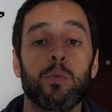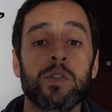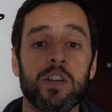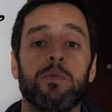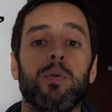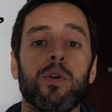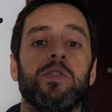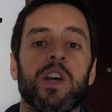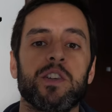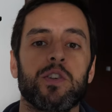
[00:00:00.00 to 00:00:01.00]
It was this
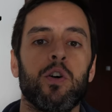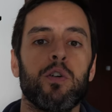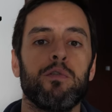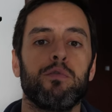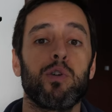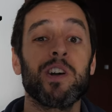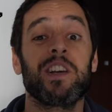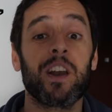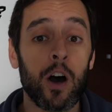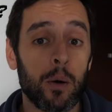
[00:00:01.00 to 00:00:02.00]
process of
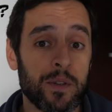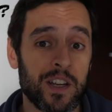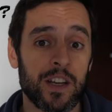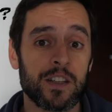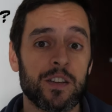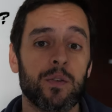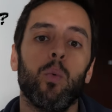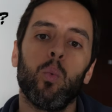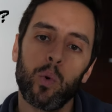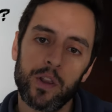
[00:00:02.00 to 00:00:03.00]
writing an update
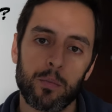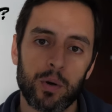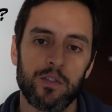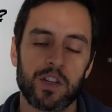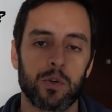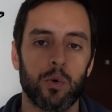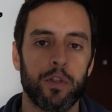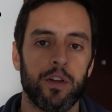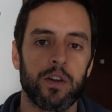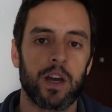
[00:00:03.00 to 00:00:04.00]
with the previous
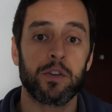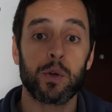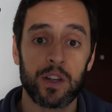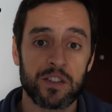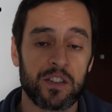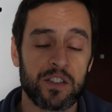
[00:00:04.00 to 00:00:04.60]
author and doing it